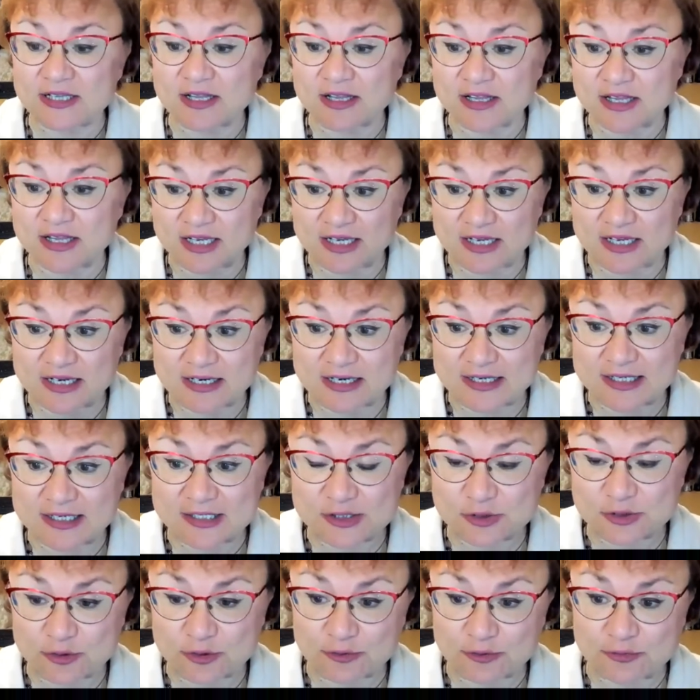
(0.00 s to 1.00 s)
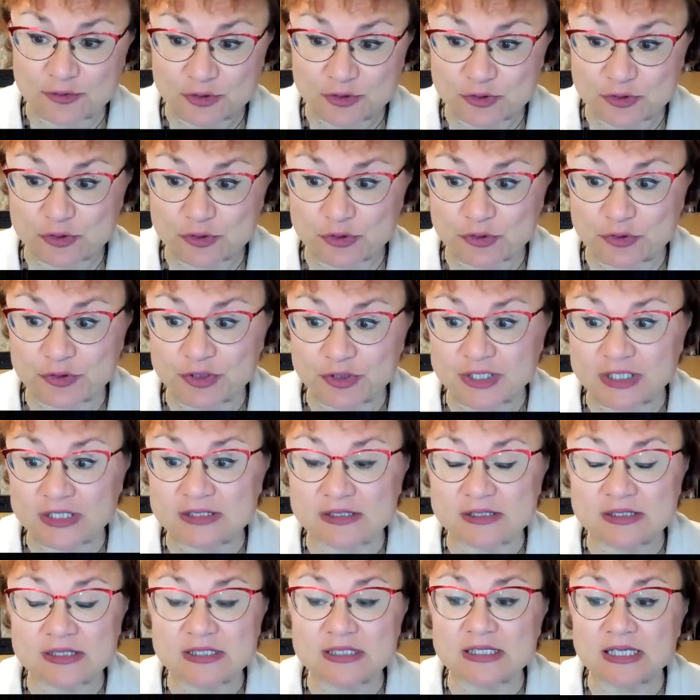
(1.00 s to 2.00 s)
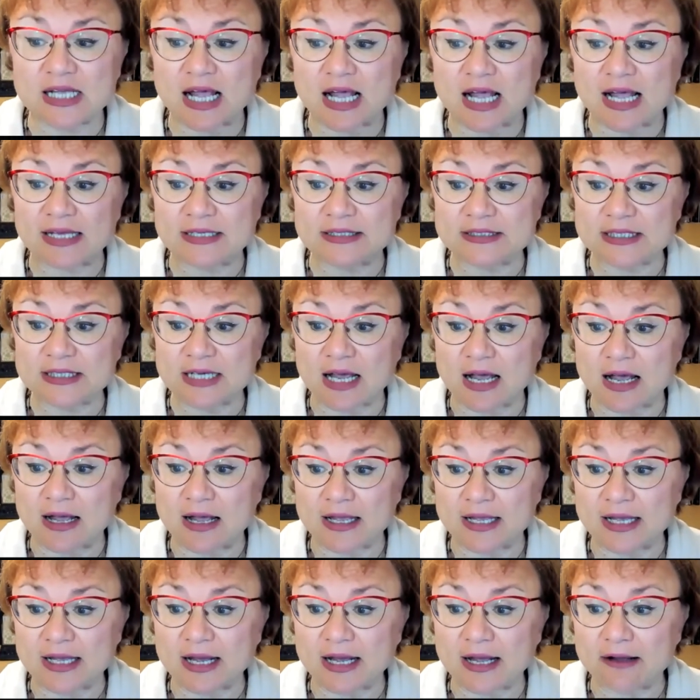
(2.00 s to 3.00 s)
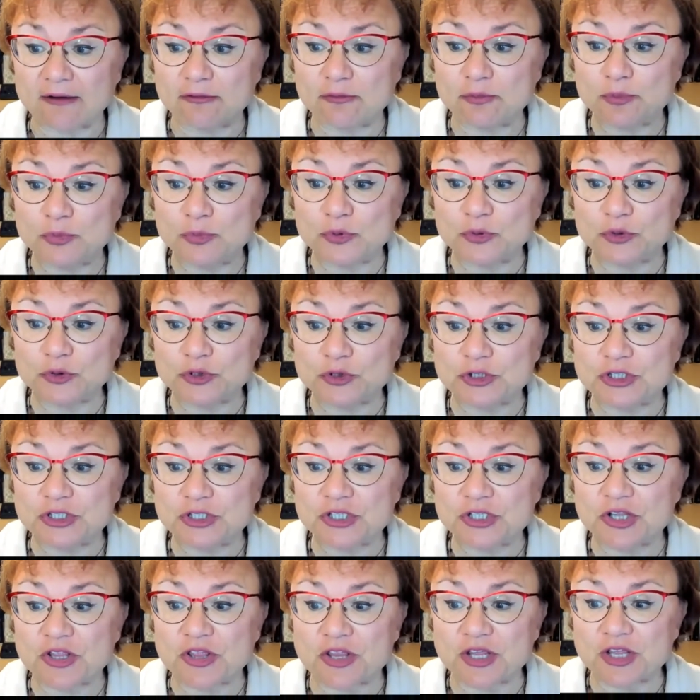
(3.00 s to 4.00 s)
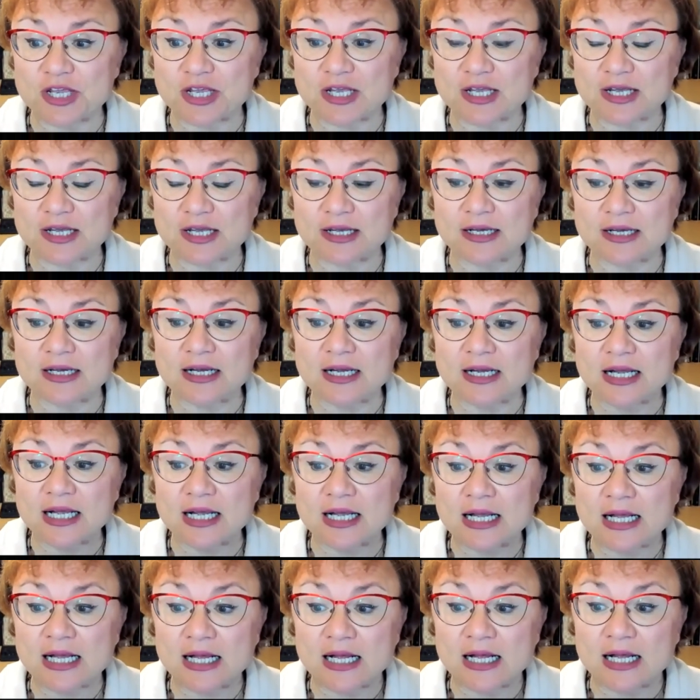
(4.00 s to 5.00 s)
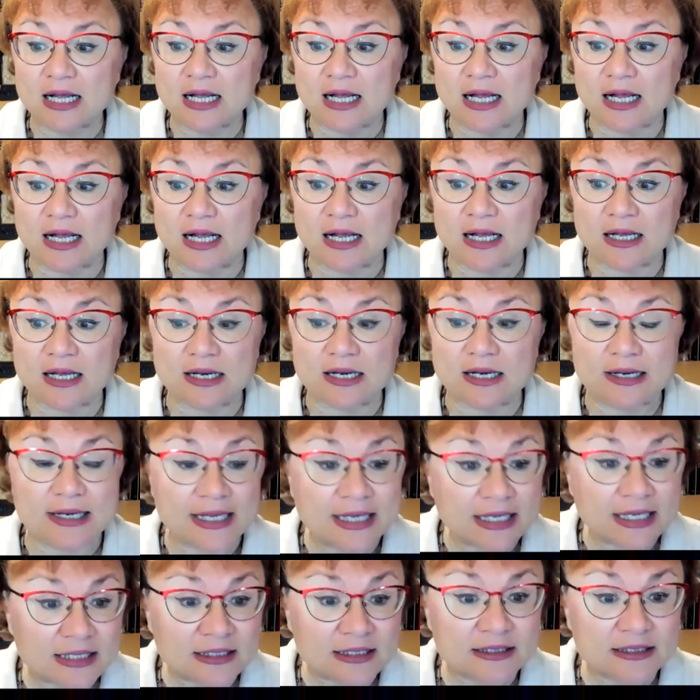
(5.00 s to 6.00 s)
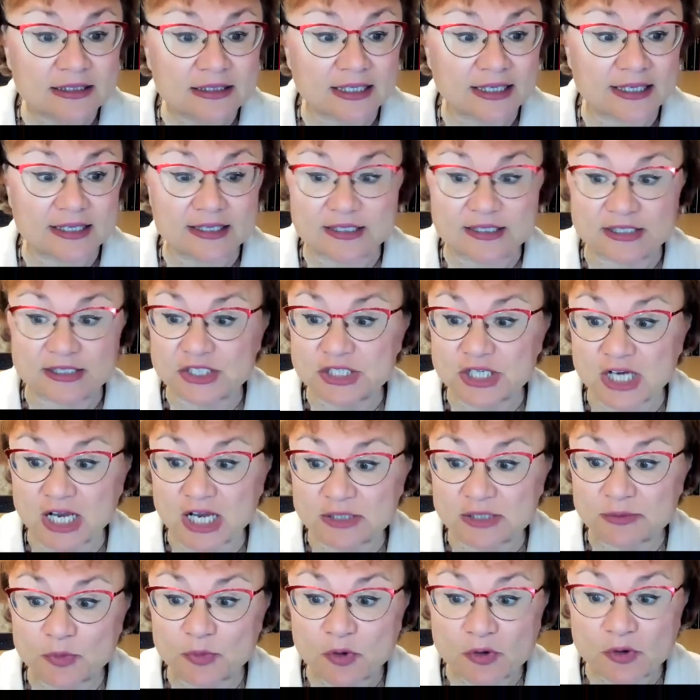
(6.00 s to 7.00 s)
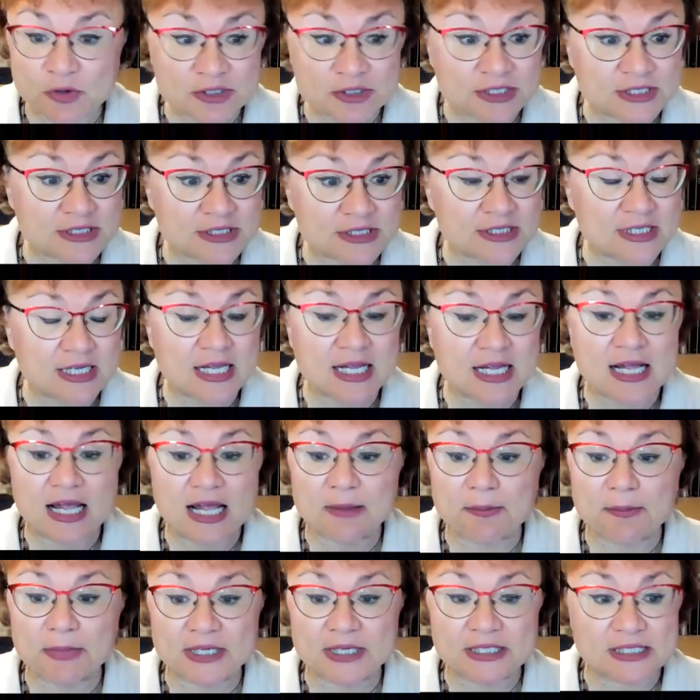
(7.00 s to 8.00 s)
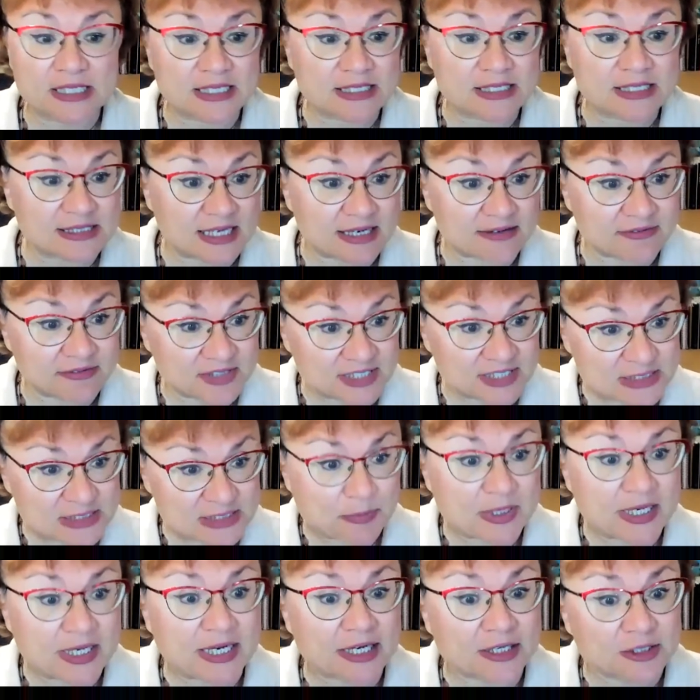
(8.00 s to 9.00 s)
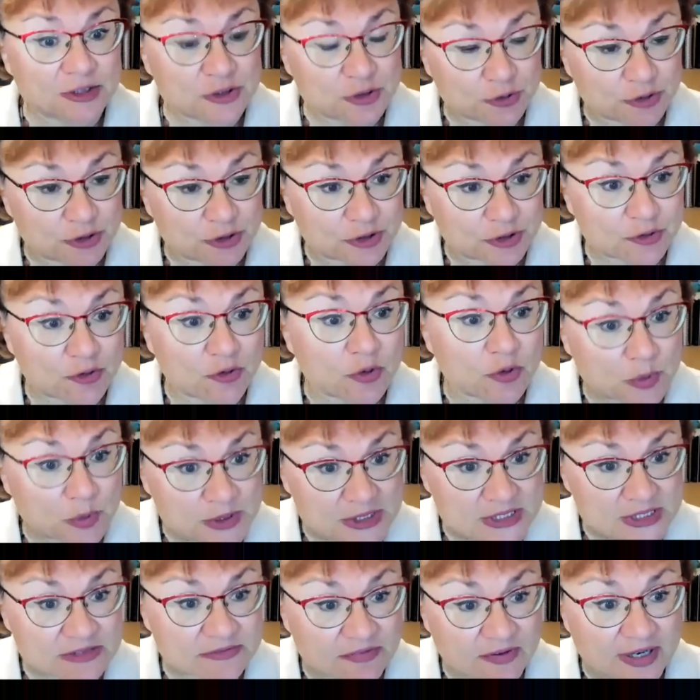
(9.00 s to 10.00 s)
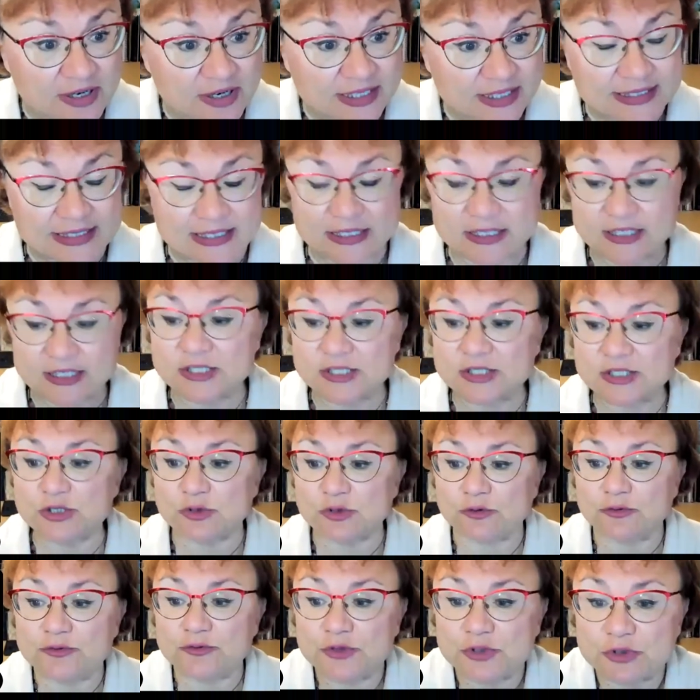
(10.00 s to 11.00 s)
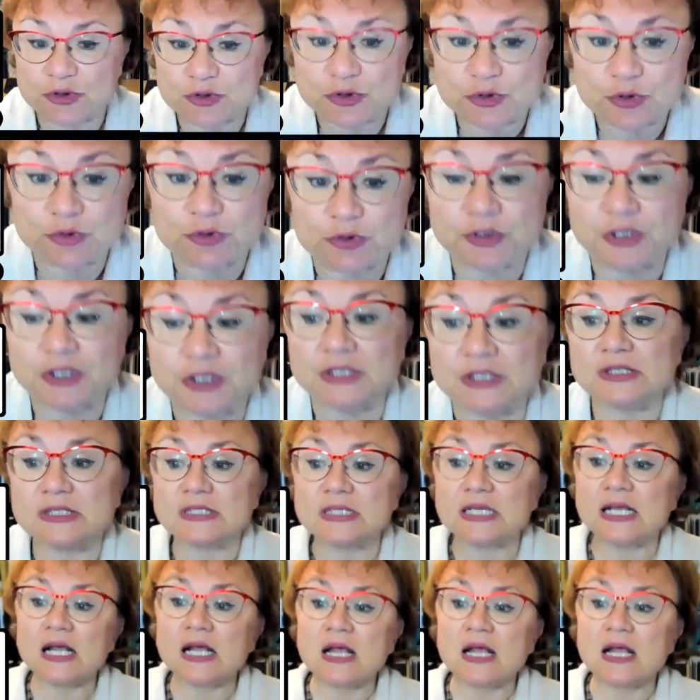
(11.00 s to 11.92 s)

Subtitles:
the list of tutorials, and I have put the link in the chat box. But as I've explained, you can always find the list of tutorials